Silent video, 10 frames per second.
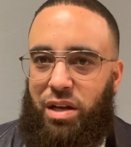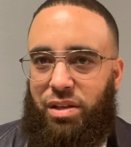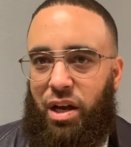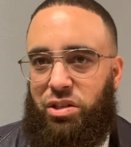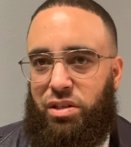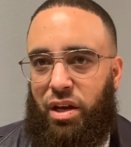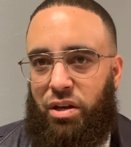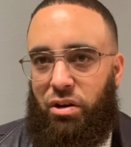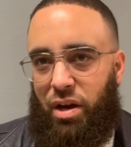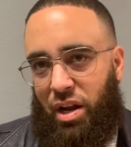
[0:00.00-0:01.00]
as an
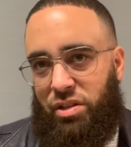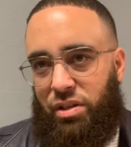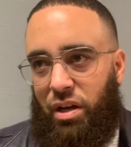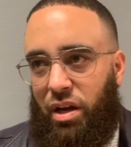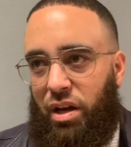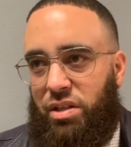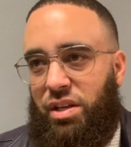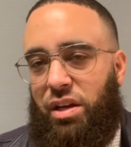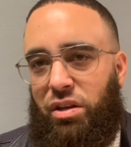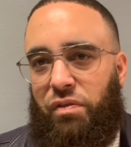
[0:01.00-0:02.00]
educator and as an
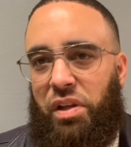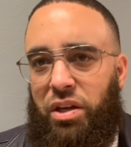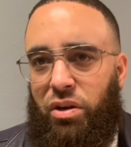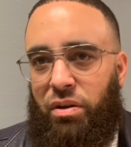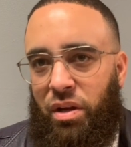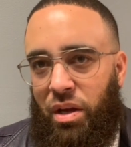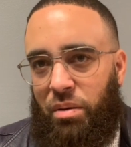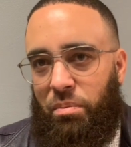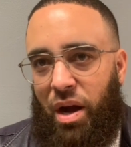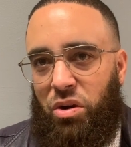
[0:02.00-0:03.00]
executive leader,
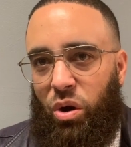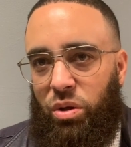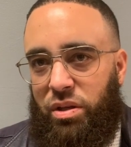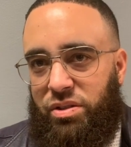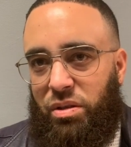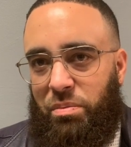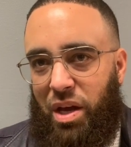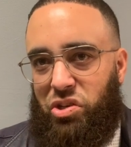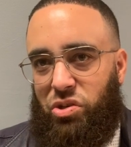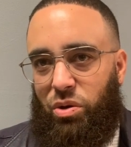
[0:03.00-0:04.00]
my goal is to
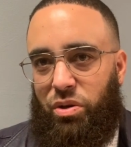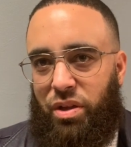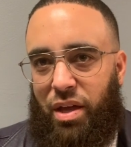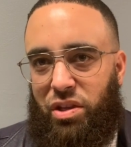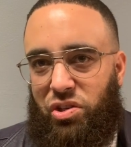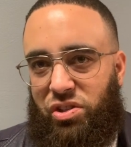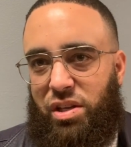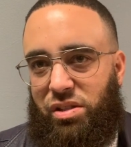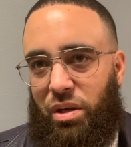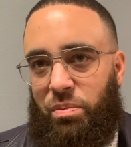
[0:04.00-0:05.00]
make sure that the
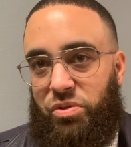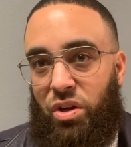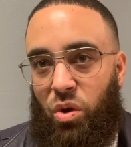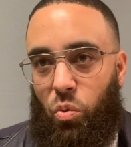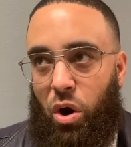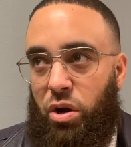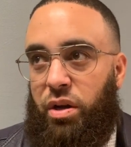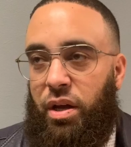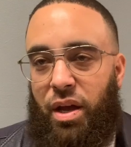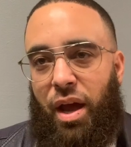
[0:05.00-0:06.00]
systems work
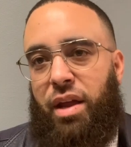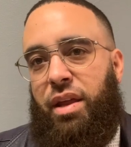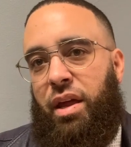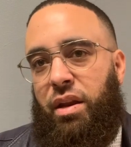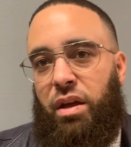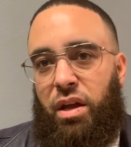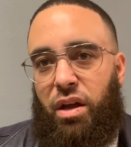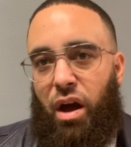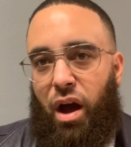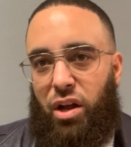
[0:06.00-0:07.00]
and then
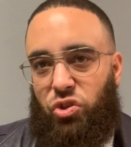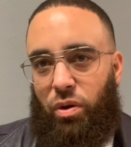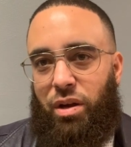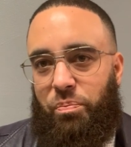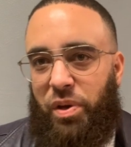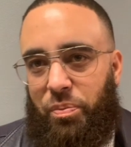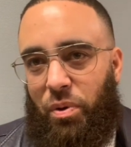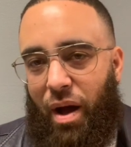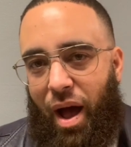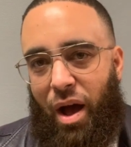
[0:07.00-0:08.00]
train
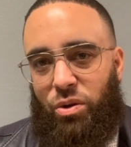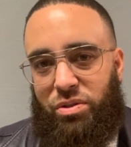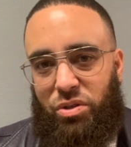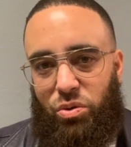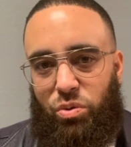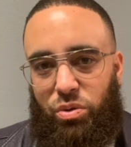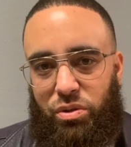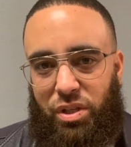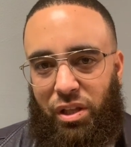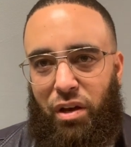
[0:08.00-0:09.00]
people how to
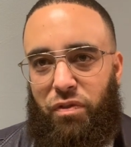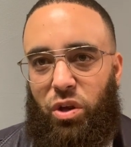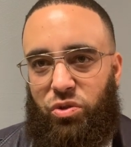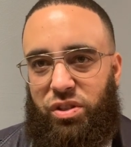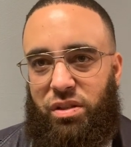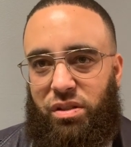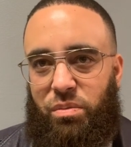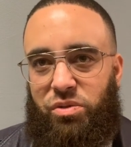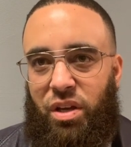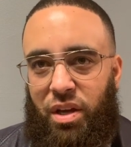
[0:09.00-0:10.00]
deliver those
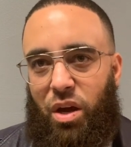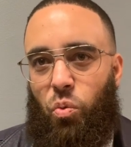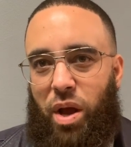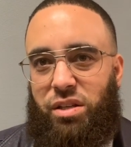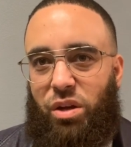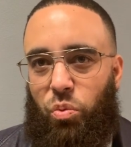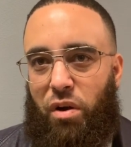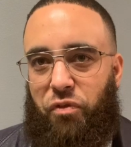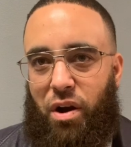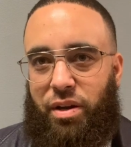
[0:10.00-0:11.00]
systems in ways that
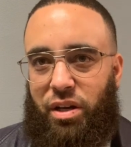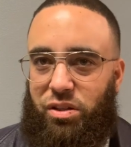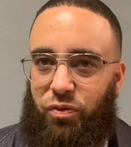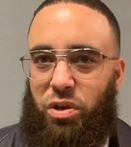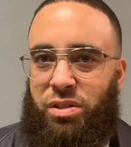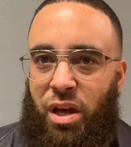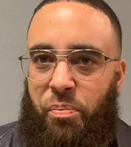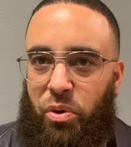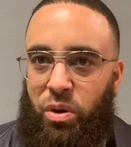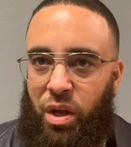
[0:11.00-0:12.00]
work for our kids. For
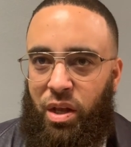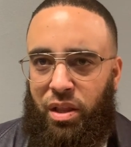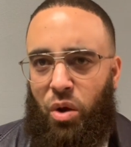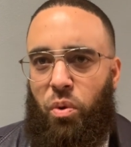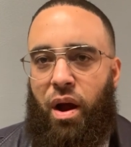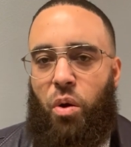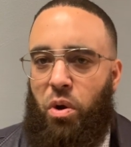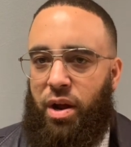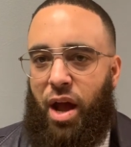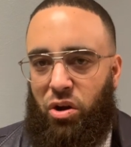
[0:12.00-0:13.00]
example, like where I
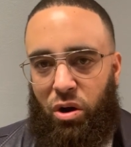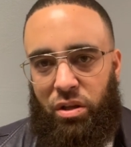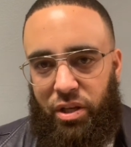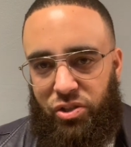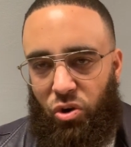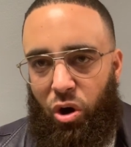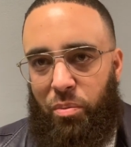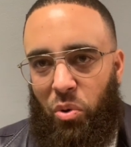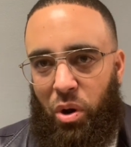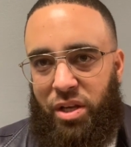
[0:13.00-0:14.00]
work at currently is all
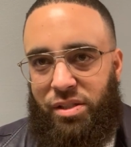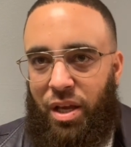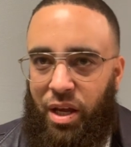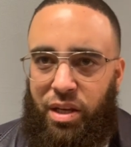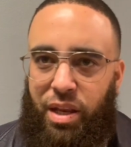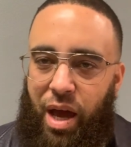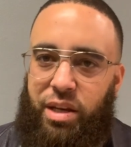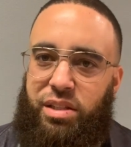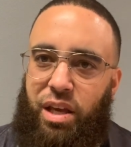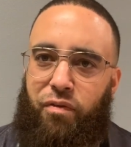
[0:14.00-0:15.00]
boys,
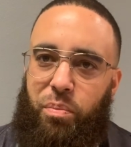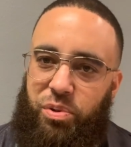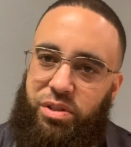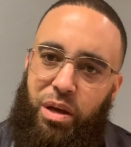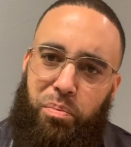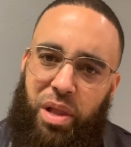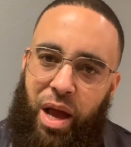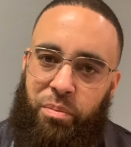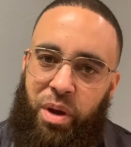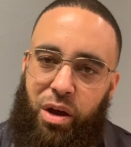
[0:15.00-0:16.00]
97%
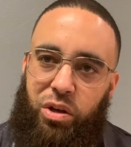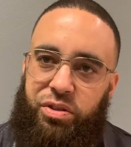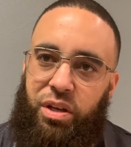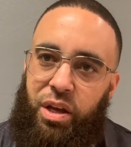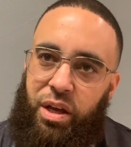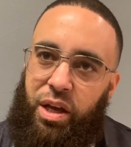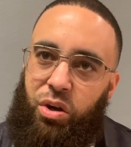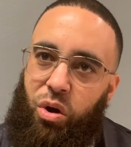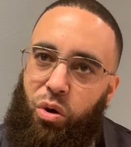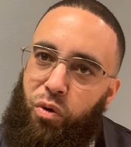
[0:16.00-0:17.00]
black males, and
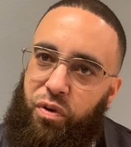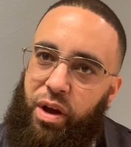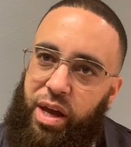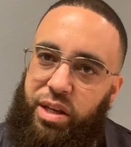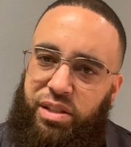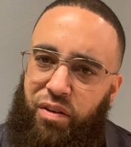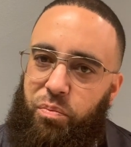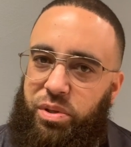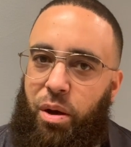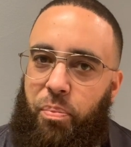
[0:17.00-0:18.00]
over
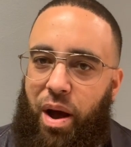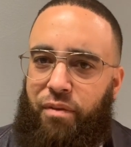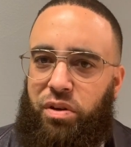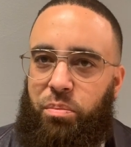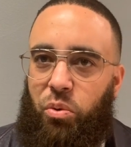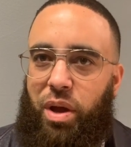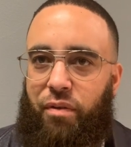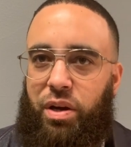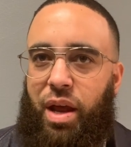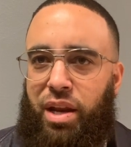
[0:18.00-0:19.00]
87% poverty, but we have
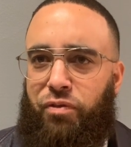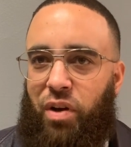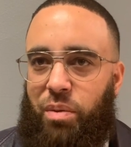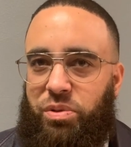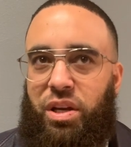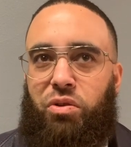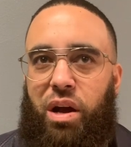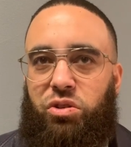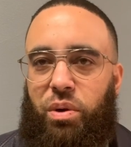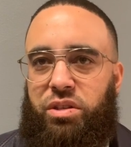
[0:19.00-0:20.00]
a 95%
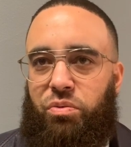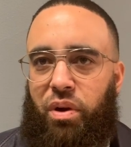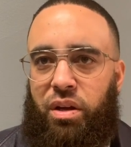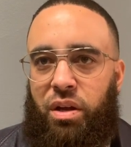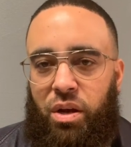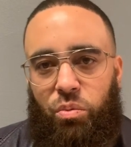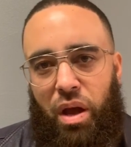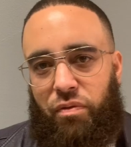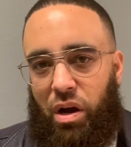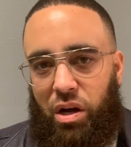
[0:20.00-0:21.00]
graduation rate. We
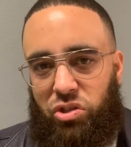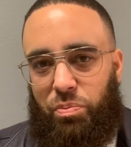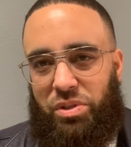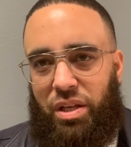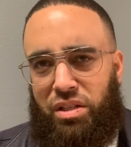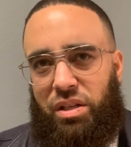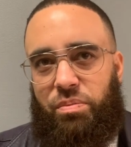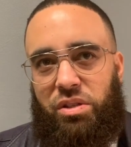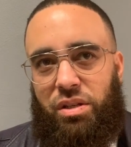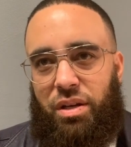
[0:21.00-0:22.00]
have 100%
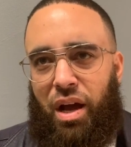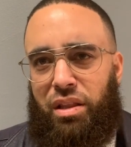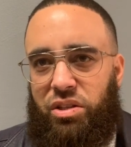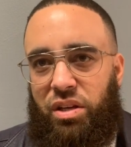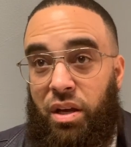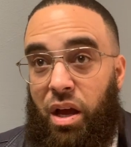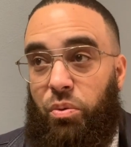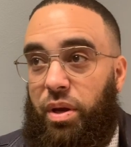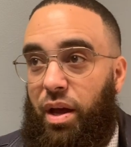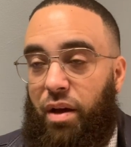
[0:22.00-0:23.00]
acceptance to college, and
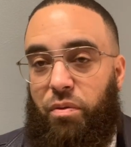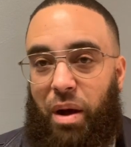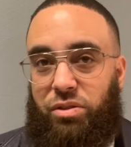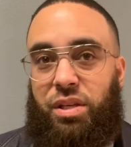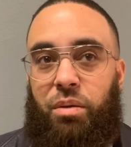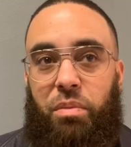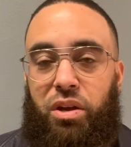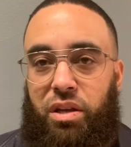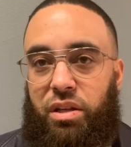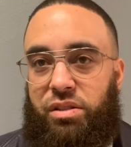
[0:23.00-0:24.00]
we have about $10
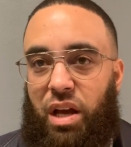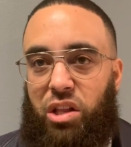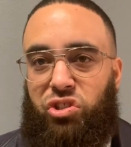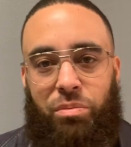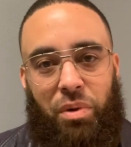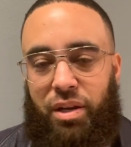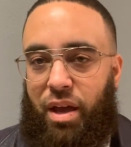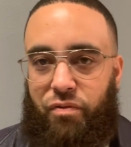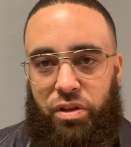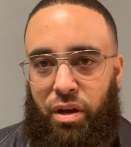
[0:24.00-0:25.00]
million in scholarship money
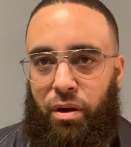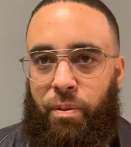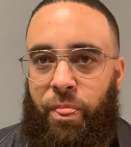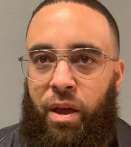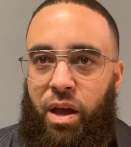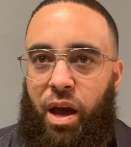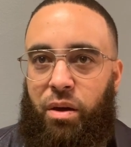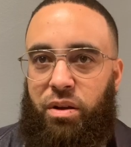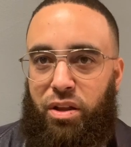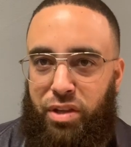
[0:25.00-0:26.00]
every year.
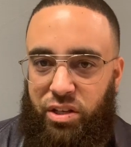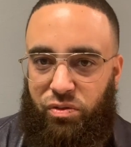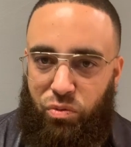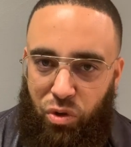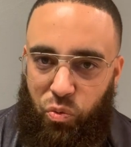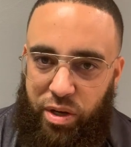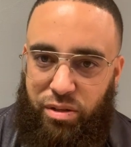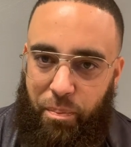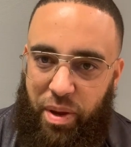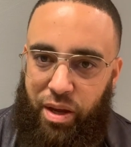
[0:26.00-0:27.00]
And the
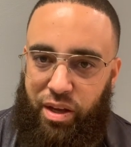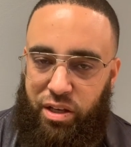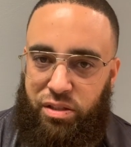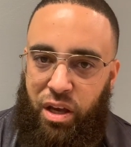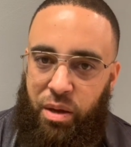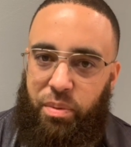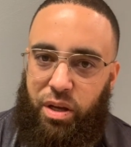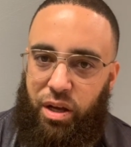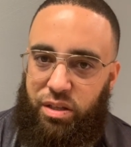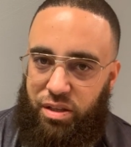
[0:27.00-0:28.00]
reason being is
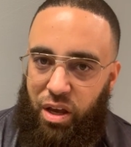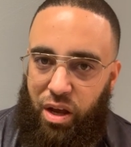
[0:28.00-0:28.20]
because